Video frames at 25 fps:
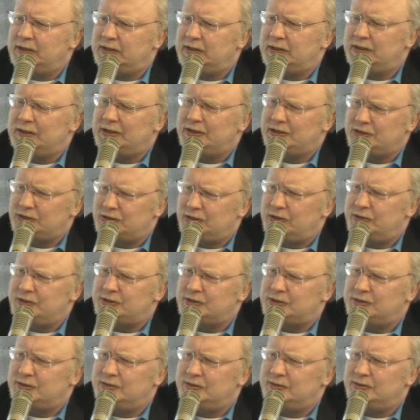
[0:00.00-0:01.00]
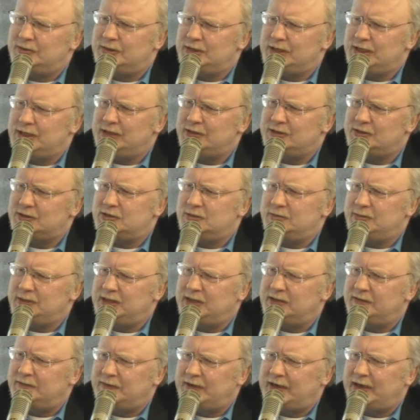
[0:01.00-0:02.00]
the church needs to be
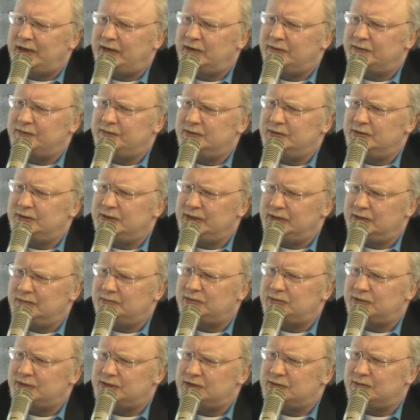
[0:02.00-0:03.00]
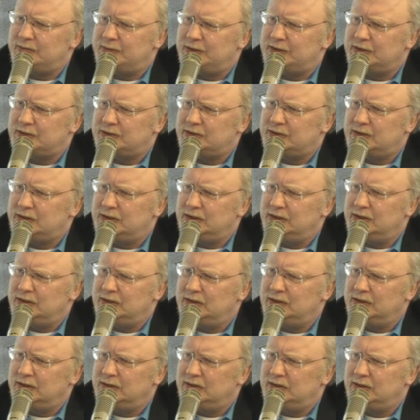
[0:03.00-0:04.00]
involved in prison ministry.
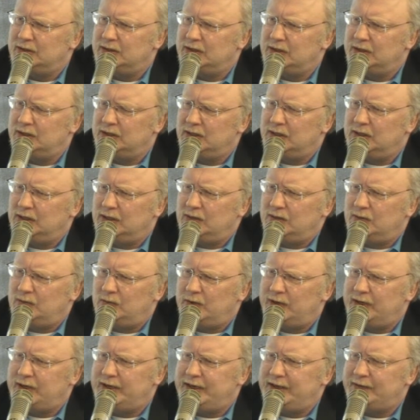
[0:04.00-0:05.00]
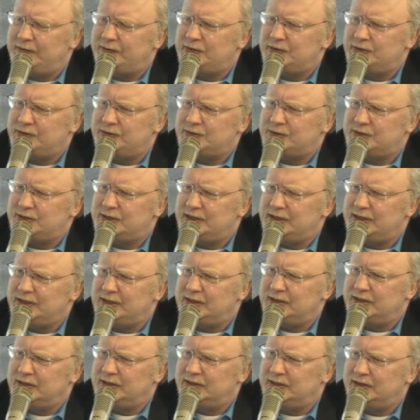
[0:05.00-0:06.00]
What have you
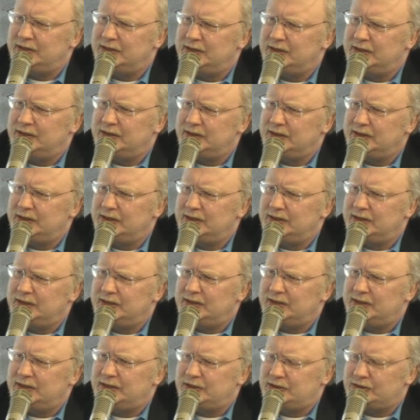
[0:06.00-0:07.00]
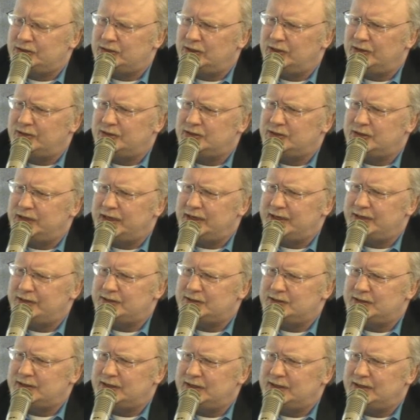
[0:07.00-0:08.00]
seen the church
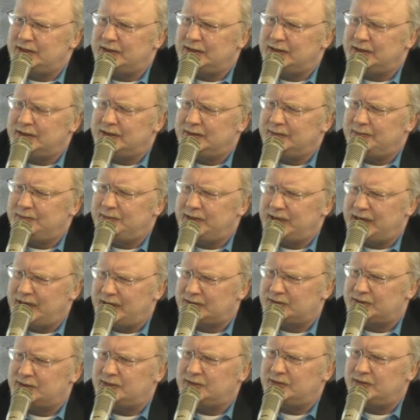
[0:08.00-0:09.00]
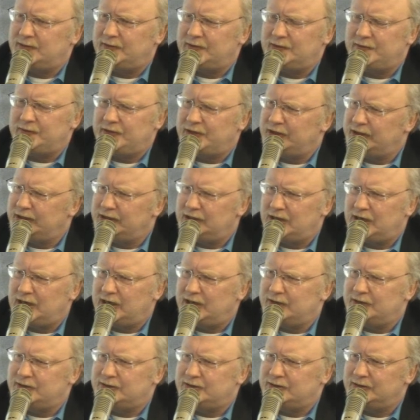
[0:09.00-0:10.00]
as a pastor of a very
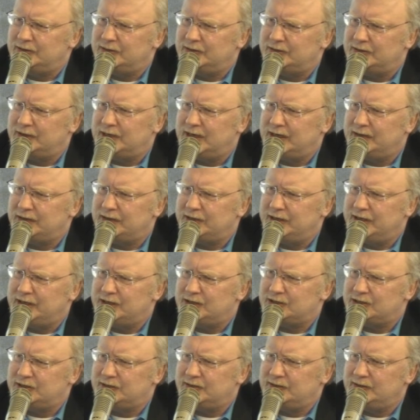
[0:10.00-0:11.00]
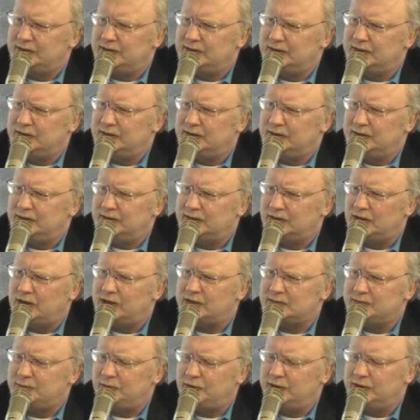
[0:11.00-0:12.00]
large congregation,
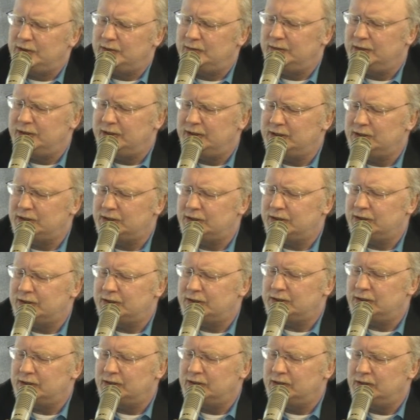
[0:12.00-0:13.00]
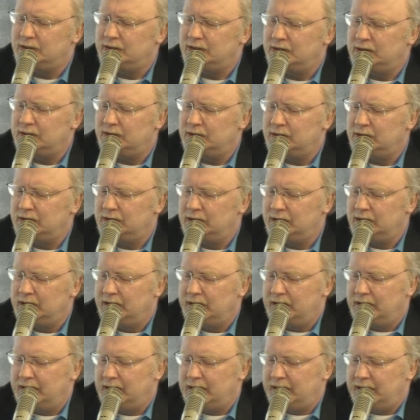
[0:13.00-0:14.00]
Cross Point Community Church,
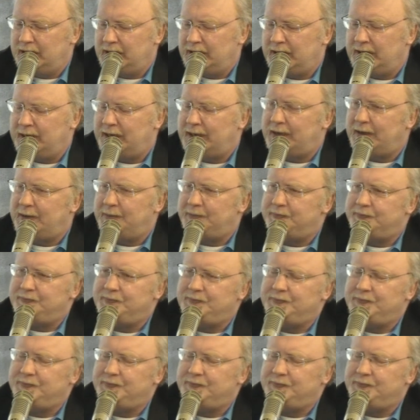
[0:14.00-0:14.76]
and